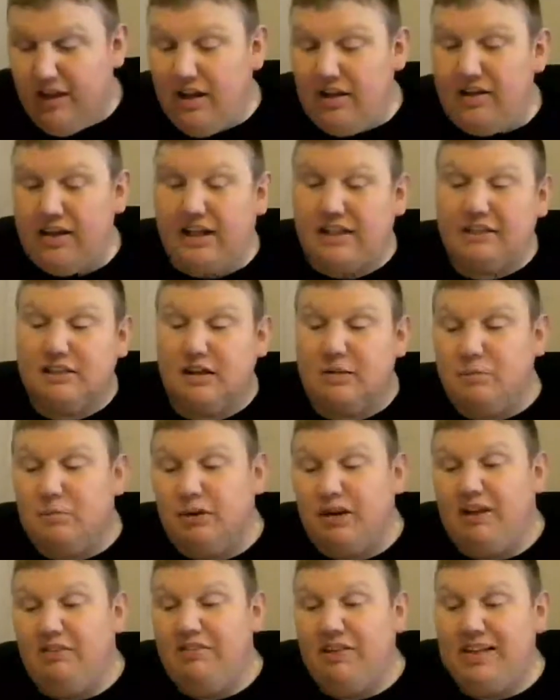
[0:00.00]
Next up,
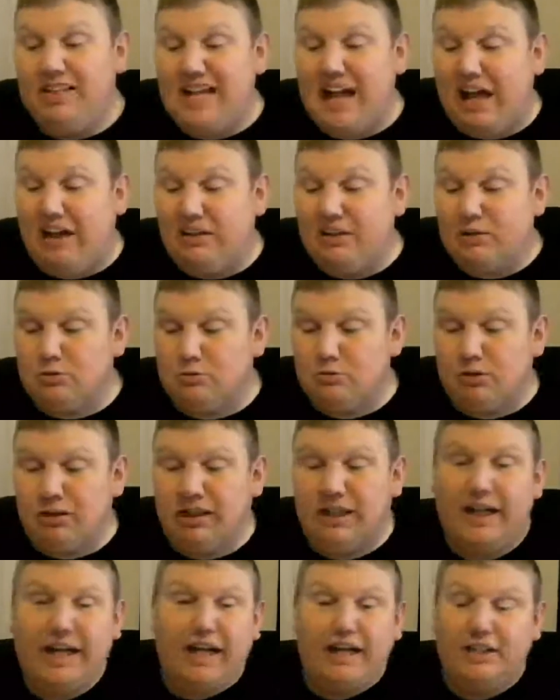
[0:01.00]
we have the Dallas
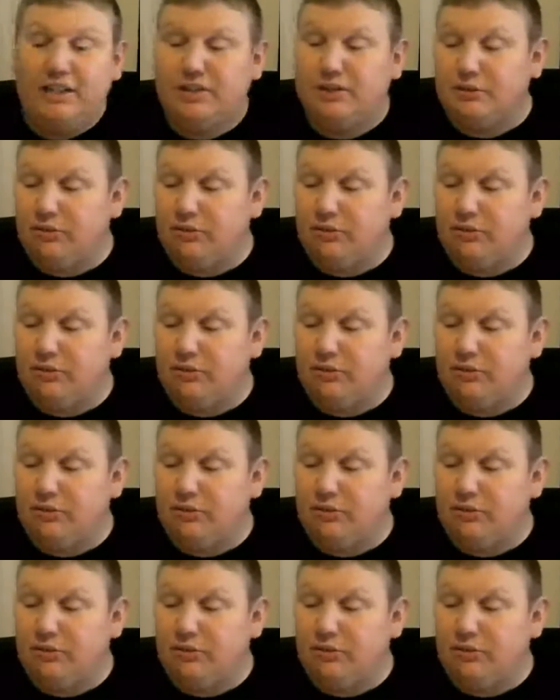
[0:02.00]
Renegades,